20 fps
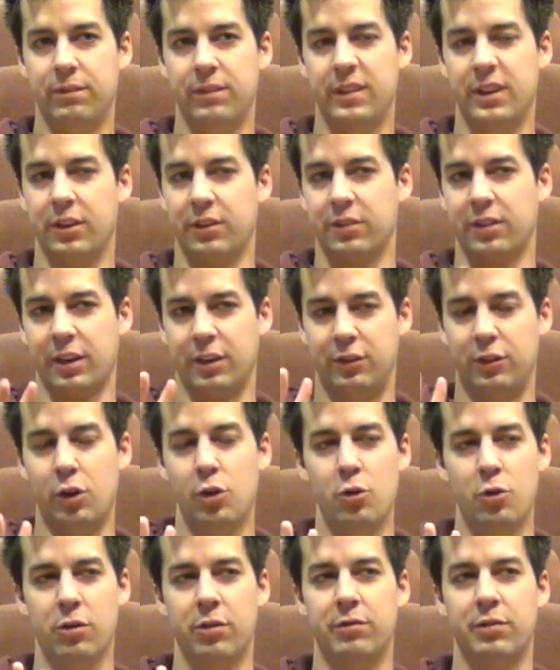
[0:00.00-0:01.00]
There's like
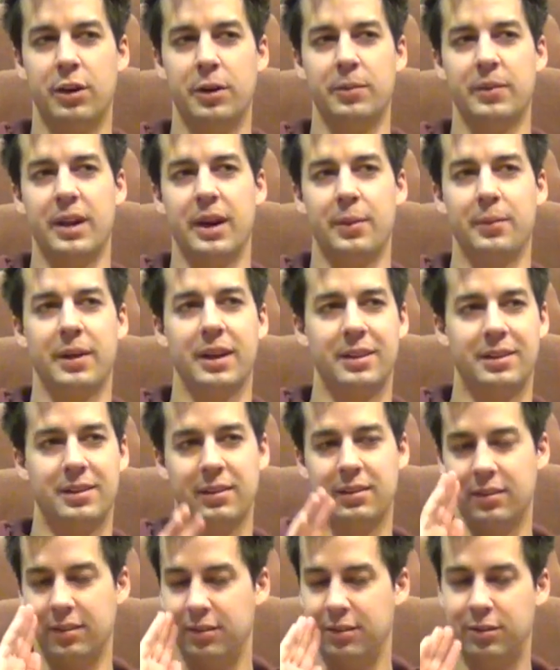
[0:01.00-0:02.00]
2 of them that I'm like,
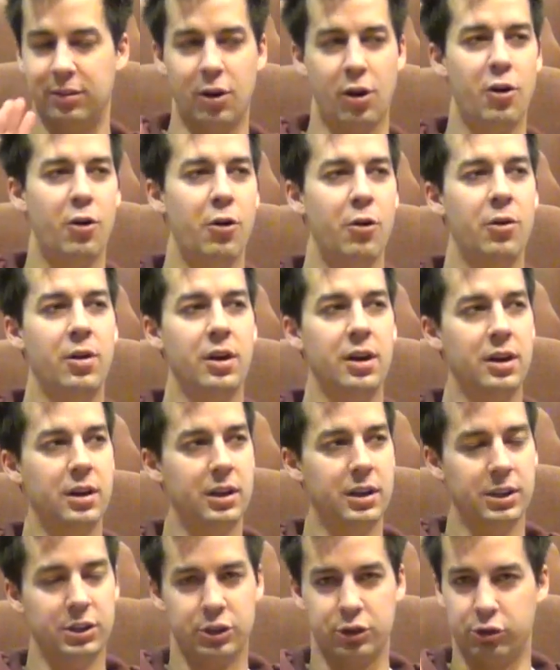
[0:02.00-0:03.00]
this is so
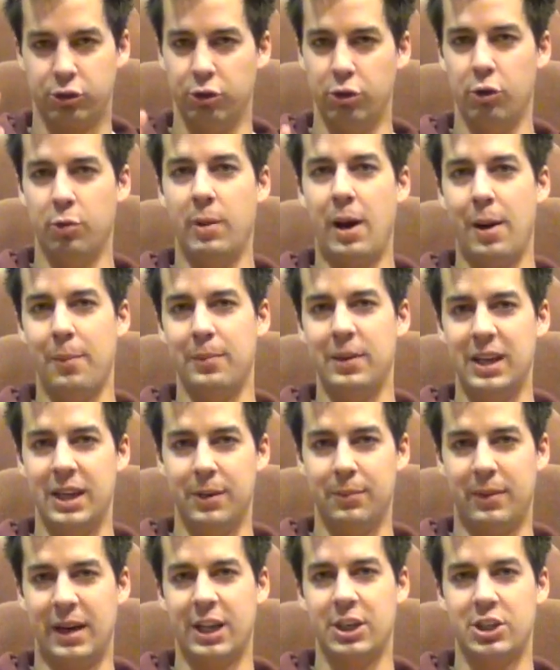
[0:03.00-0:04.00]
true about me
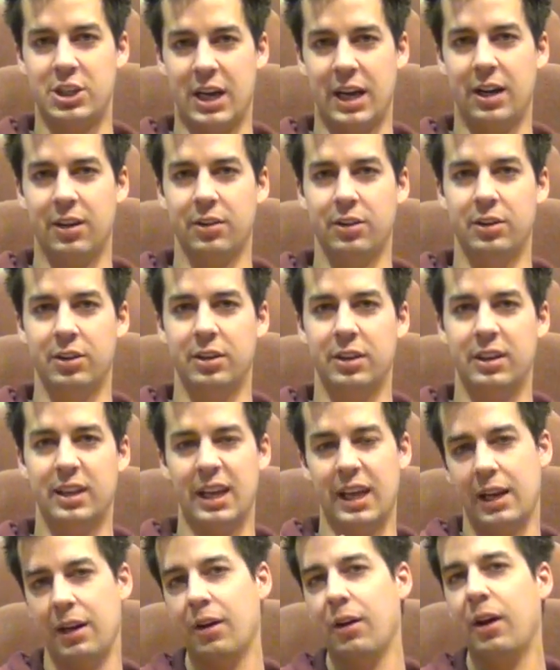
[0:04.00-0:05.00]
and my childhood.
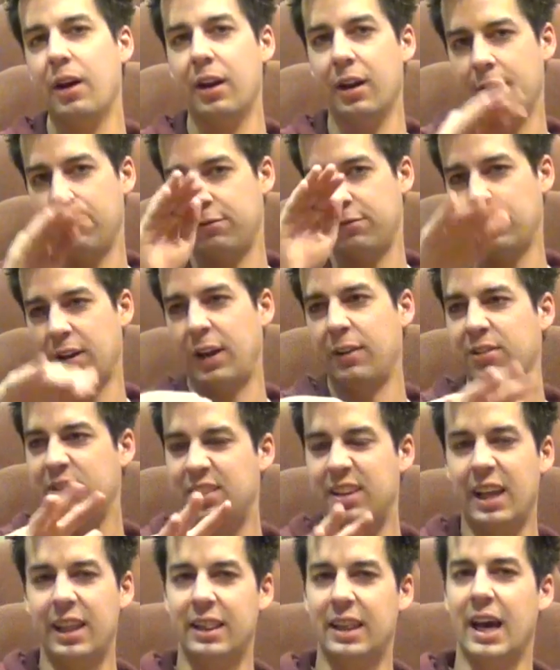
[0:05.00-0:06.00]
And I've
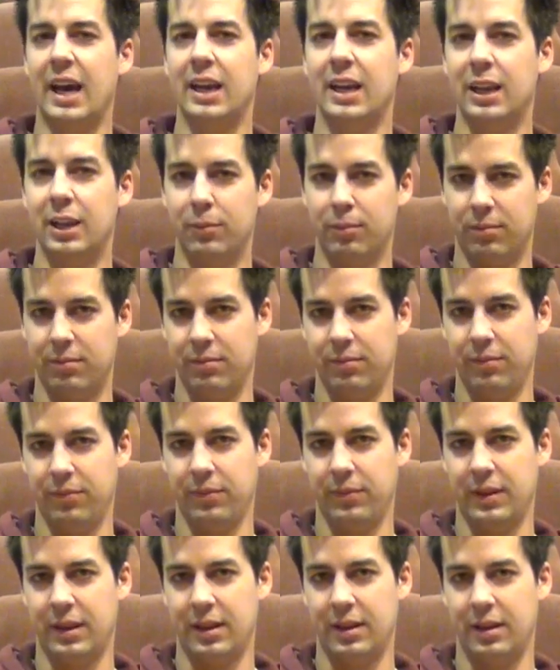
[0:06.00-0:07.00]
said that in
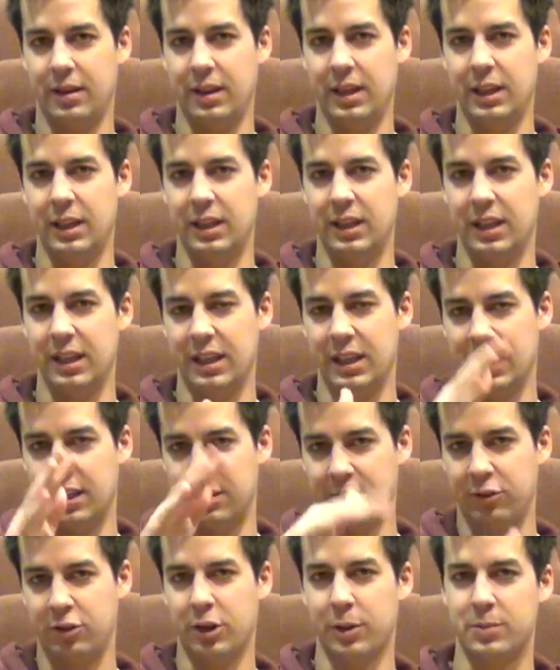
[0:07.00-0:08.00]
the
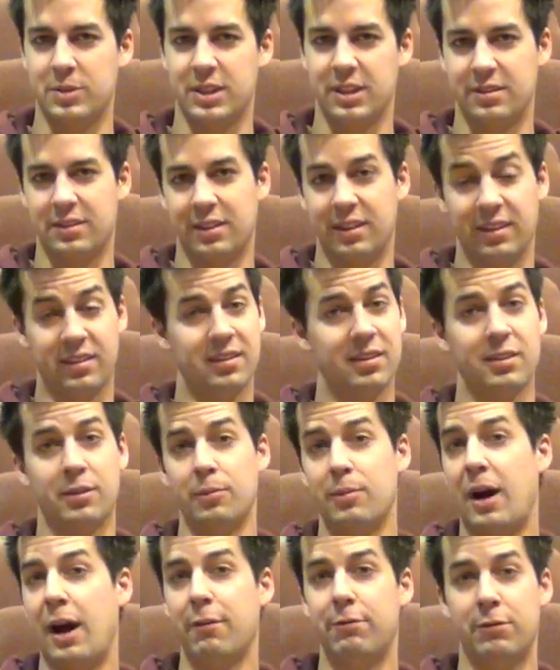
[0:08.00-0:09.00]
description. I said, this
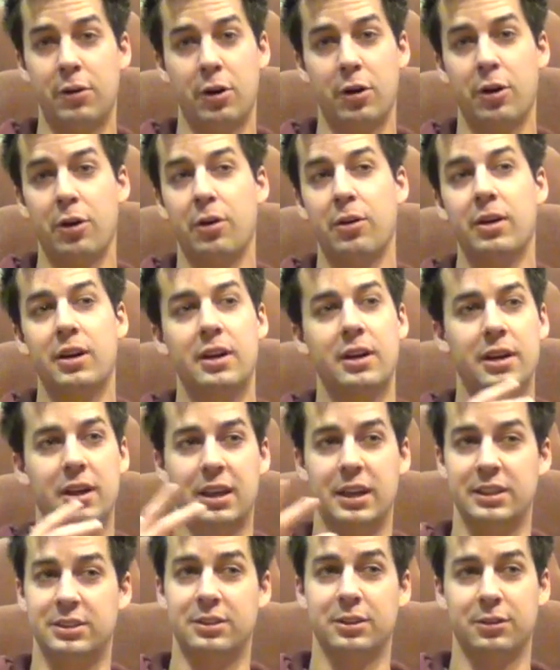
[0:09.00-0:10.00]
isn't my photo.
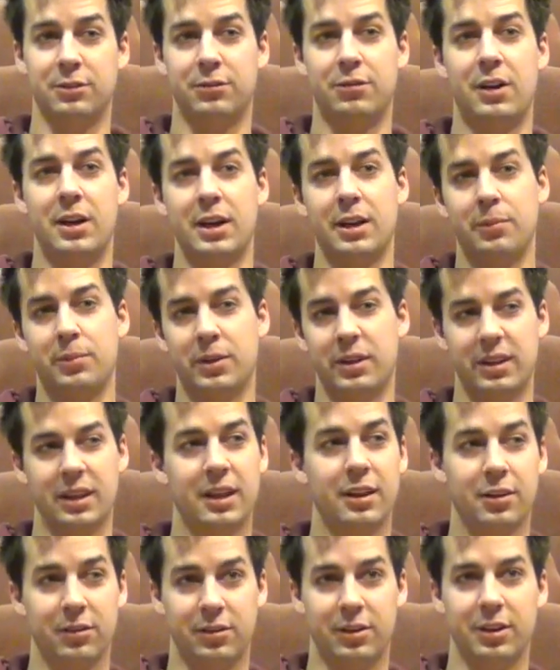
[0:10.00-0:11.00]
It's just funny. But
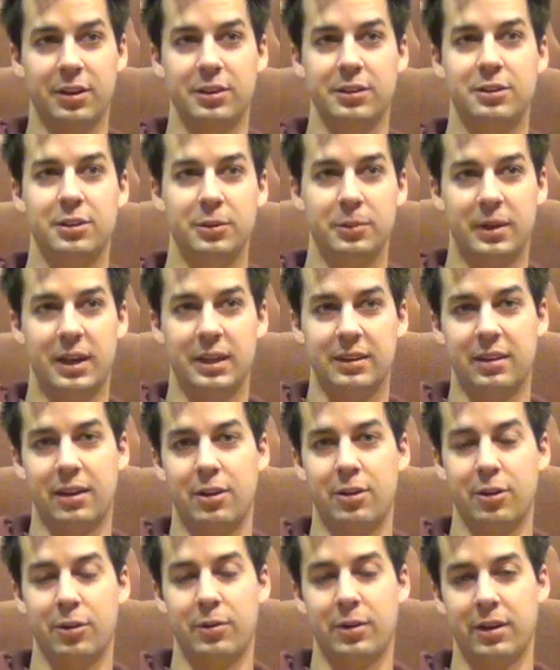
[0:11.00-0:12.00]
yeah, those are the only 2, but I
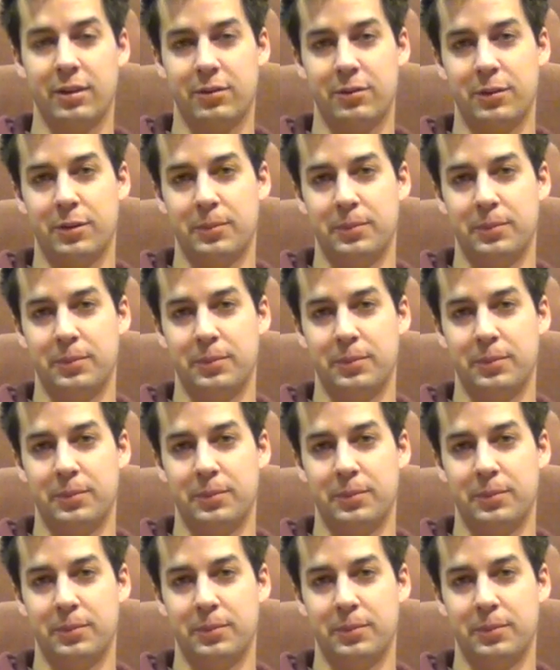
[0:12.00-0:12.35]
take all the rest.